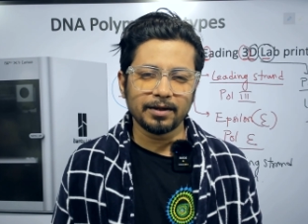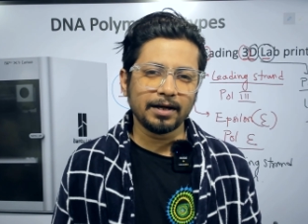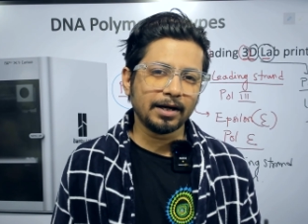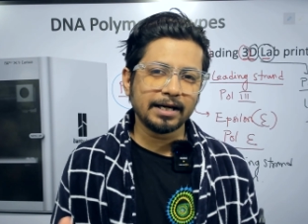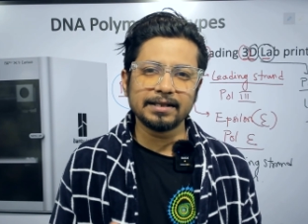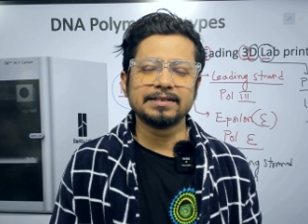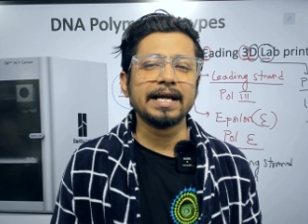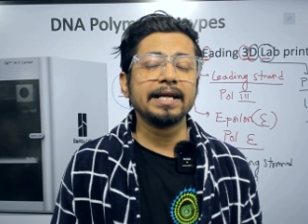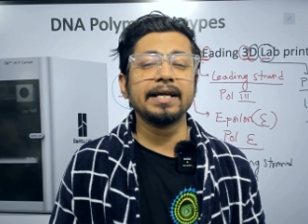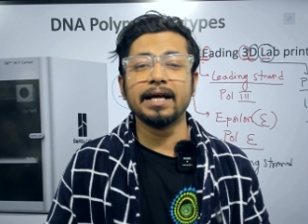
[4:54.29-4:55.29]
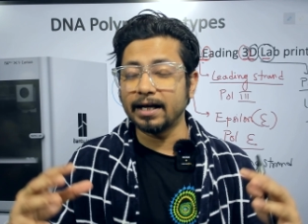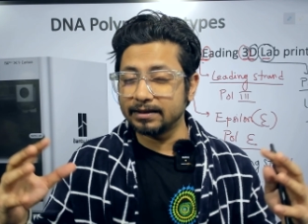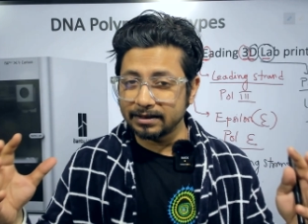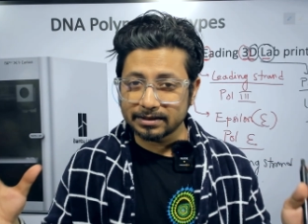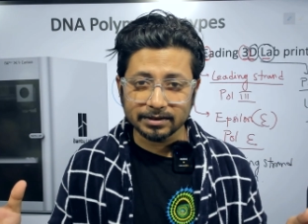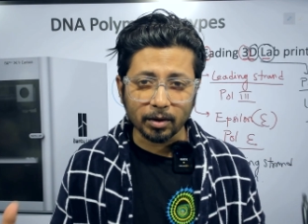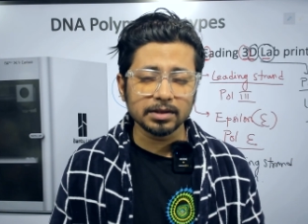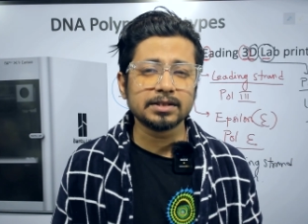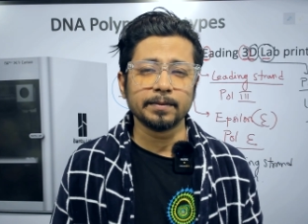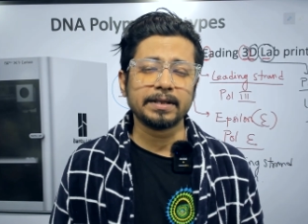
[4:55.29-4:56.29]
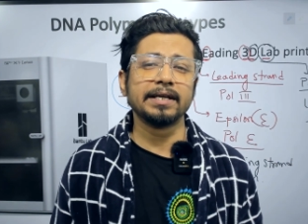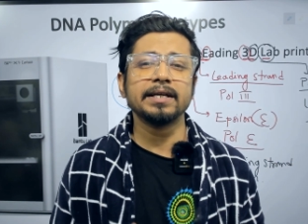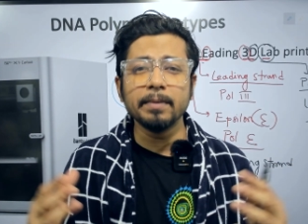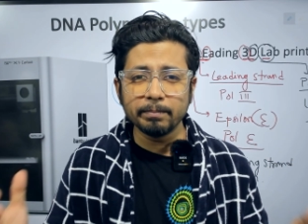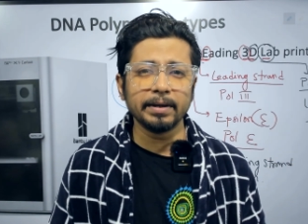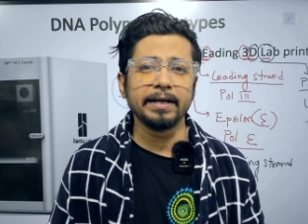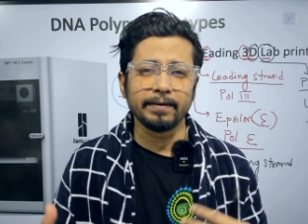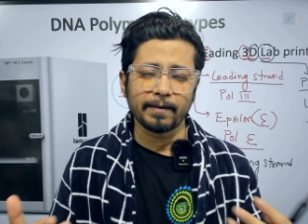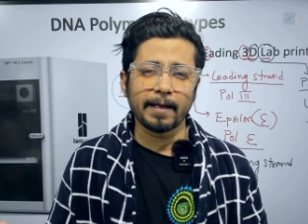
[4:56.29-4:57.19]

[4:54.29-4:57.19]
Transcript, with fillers: uh, understanding uh, this concept and remembering